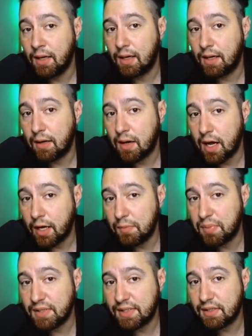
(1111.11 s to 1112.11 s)

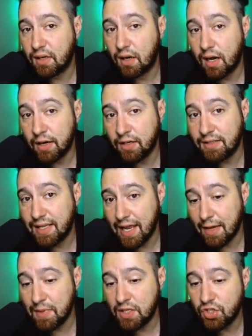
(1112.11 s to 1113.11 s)
100
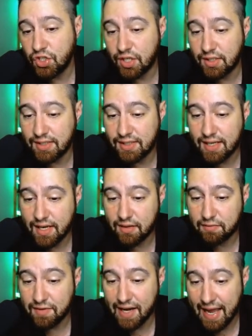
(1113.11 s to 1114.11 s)
damage instead
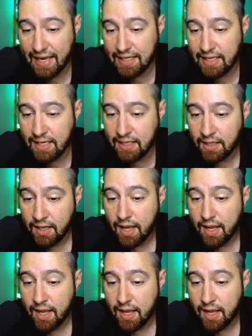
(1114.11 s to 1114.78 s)
of 90,